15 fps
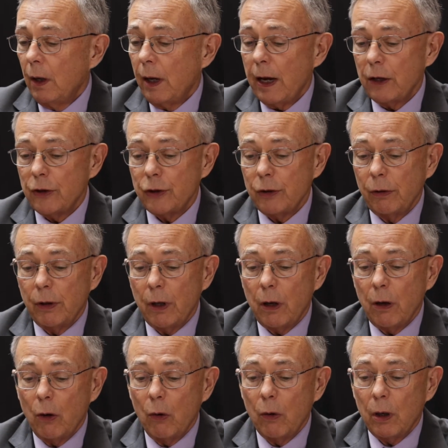As you
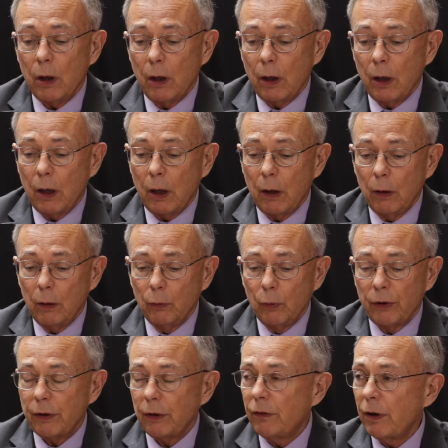know,
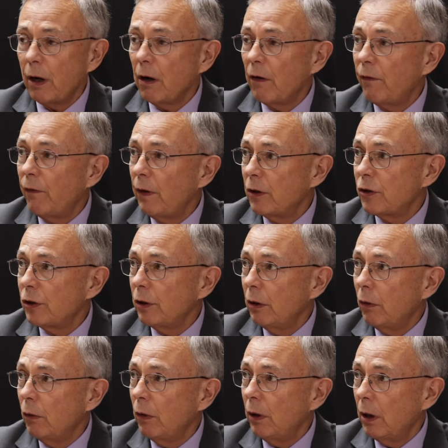with the tariff
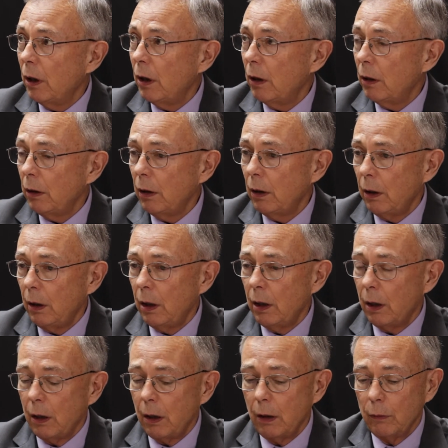issue
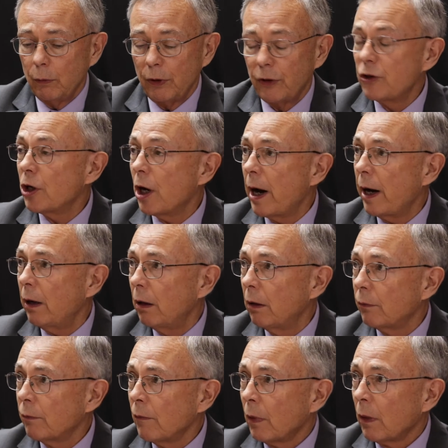with China,
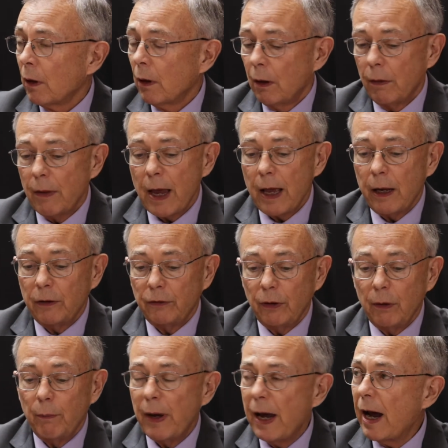that has
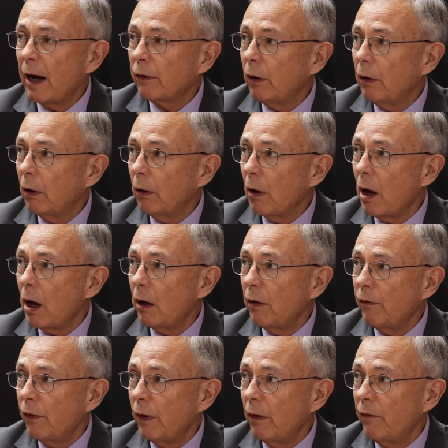impacted a lot
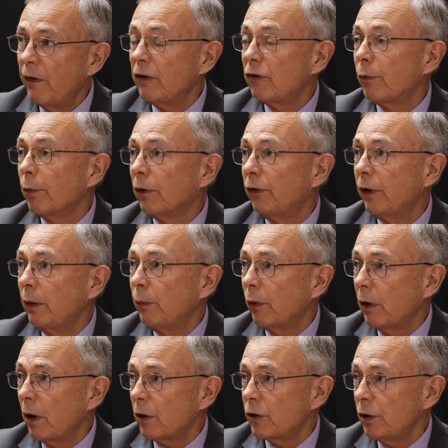of vegetable seed
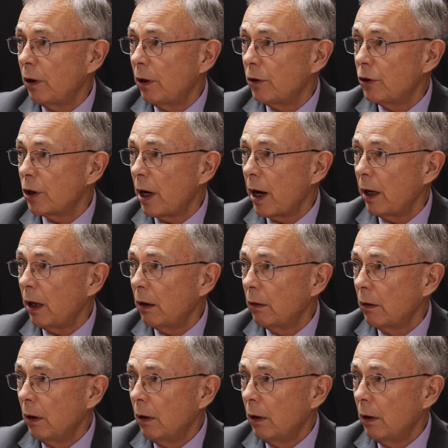production in China.